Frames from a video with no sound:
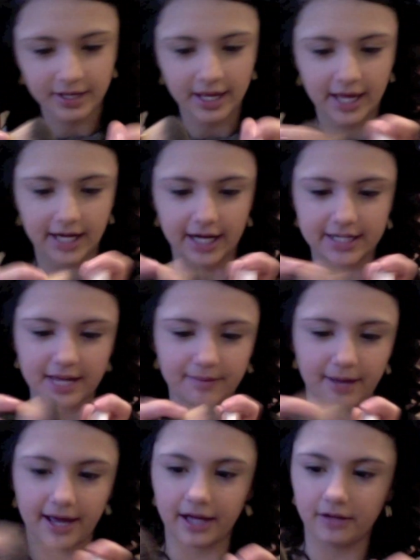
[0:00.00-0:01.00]
and I take my
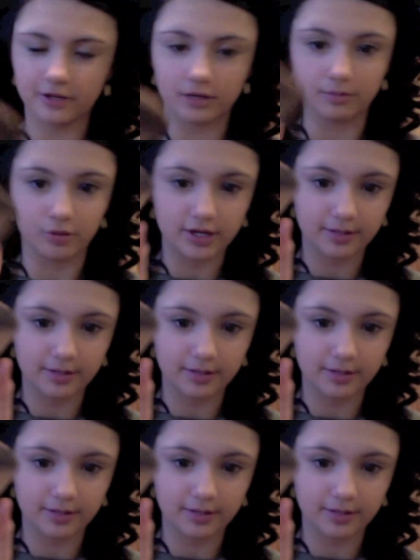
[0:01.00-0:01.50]
elf kabuki